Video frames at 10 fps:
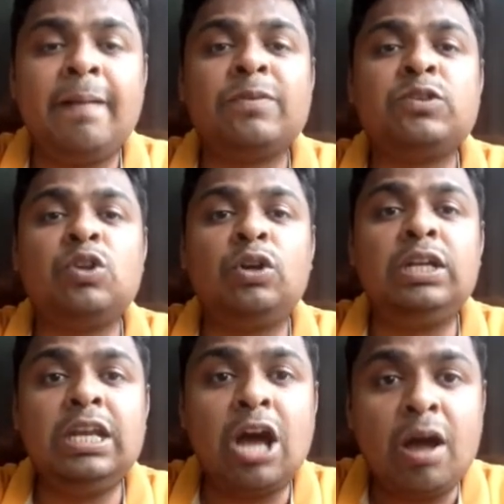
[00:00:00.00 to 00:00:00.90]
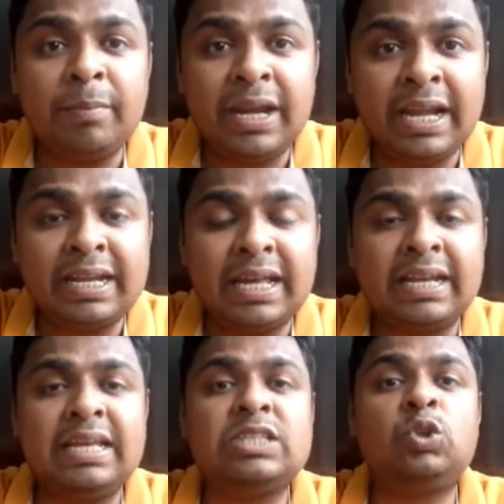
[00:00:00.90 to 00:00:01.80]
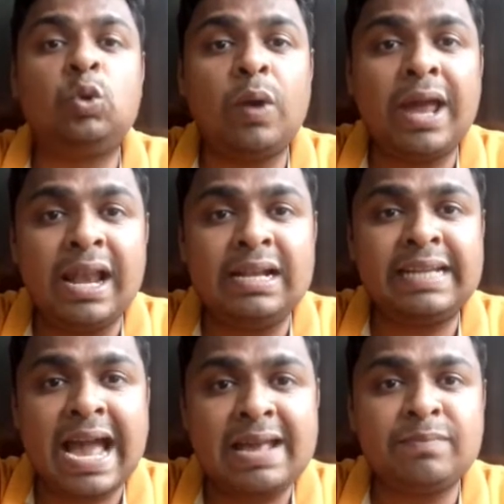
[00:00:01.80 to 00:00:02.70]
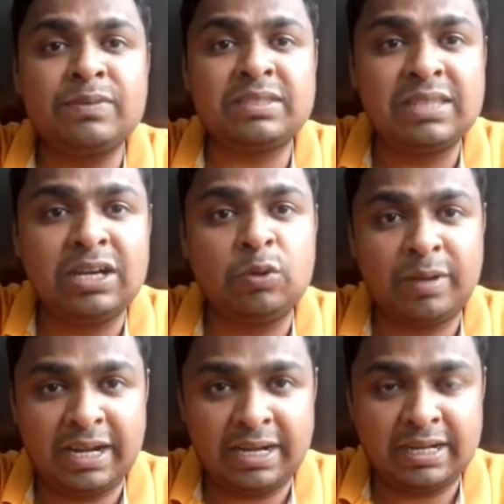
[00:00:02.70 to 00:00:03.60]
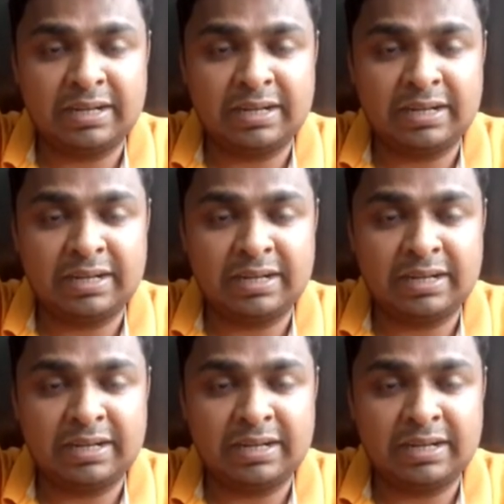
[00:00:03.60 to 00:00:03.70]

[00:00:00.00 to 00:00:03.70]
So denominator is 12 times the numerator.